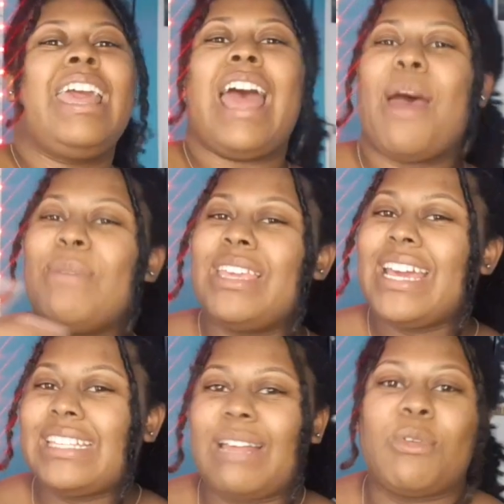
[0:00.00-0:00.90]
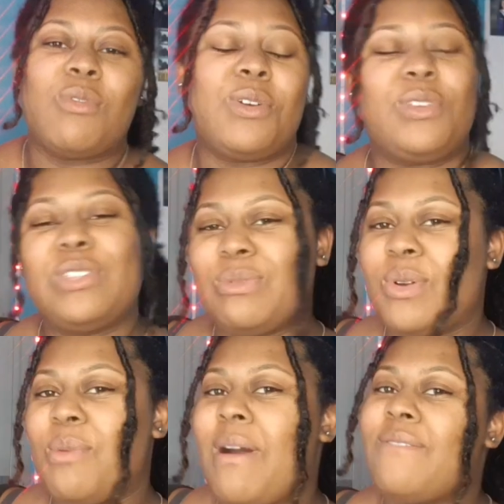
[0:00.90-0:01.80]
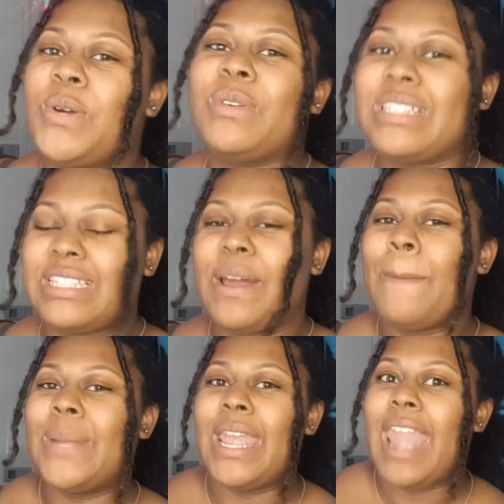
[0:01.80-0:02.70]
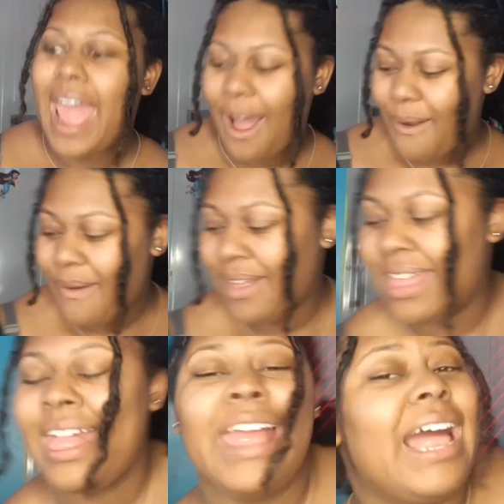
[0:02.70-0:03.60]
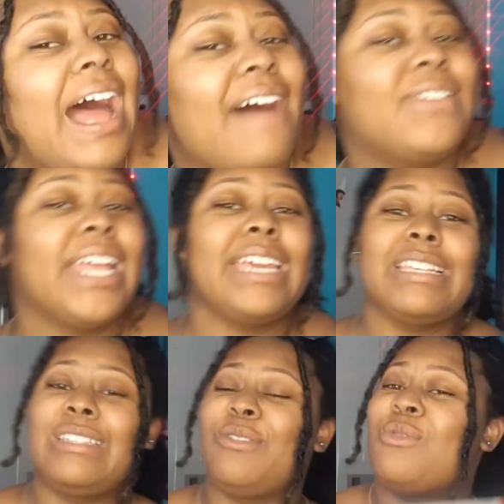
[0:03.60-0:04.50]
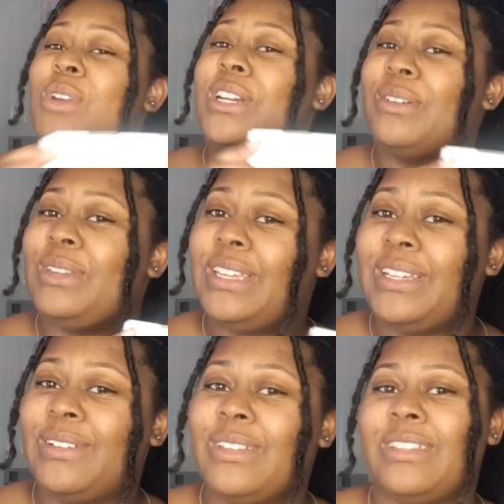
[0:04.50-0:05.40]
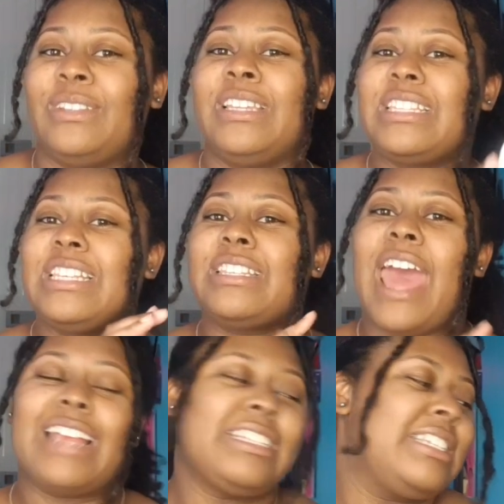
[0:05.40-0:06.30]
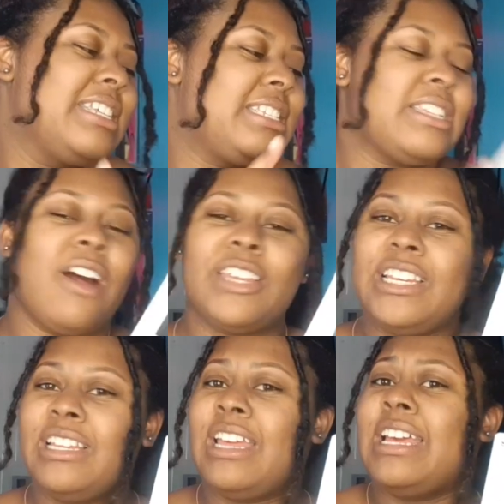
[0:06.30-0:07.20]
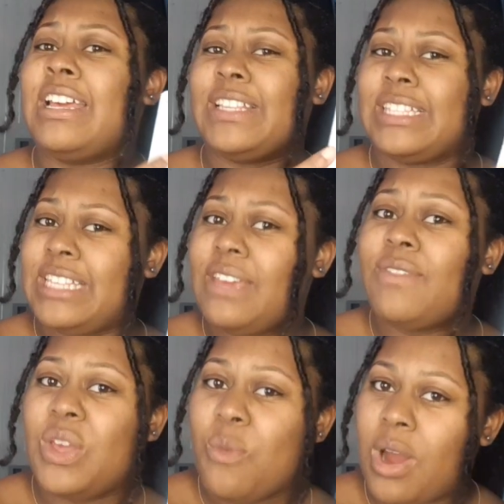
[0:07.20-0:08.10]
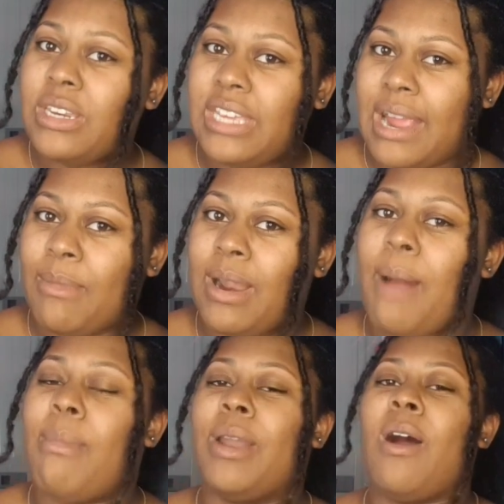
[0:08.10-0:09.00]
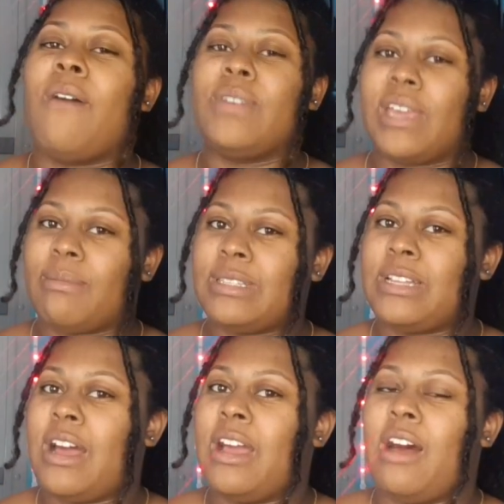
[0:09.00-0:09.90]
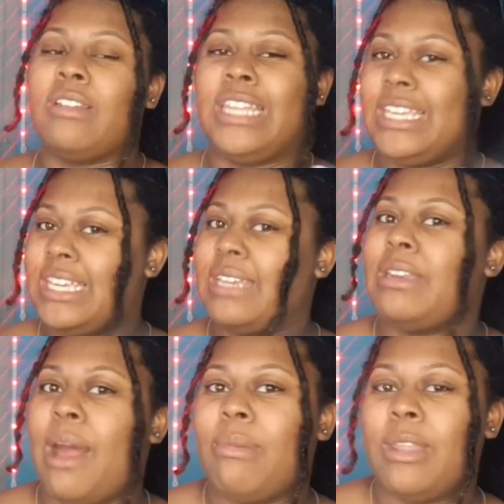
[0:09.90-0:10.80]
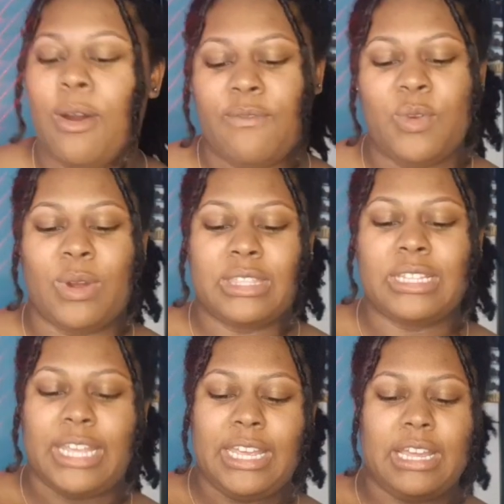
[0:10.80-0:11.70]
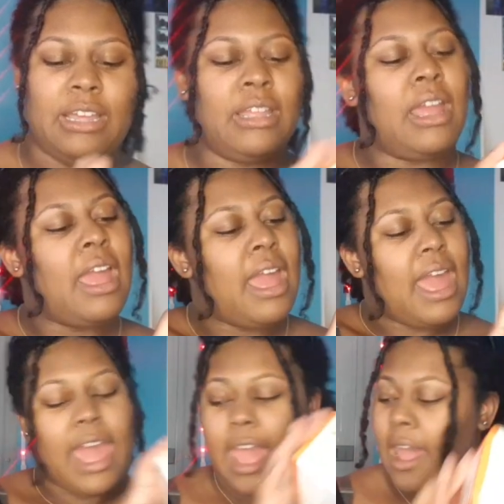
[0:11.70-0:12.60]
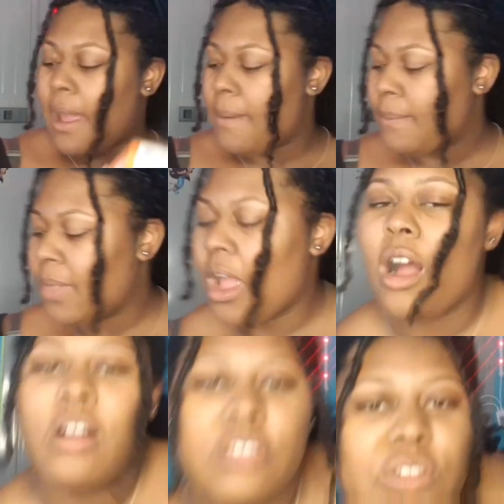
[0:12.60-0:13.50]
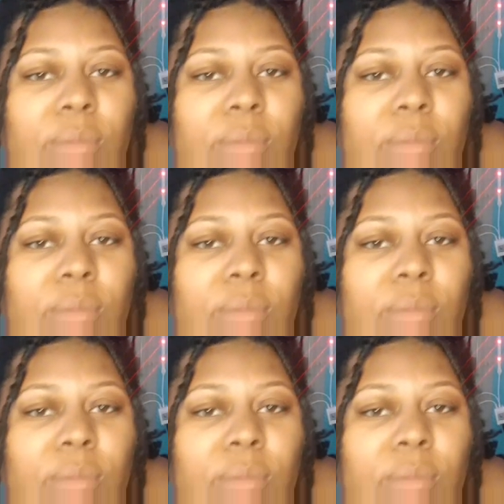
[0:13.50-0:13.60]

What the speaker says: I mean, yes, I'm a real YouTuber with my phone and stuff. But now I feel like it's the real deal. So this is actually the Sony ZV-1 camera. I bought it off of Amazon. I'll link it down below if you want the link. And I also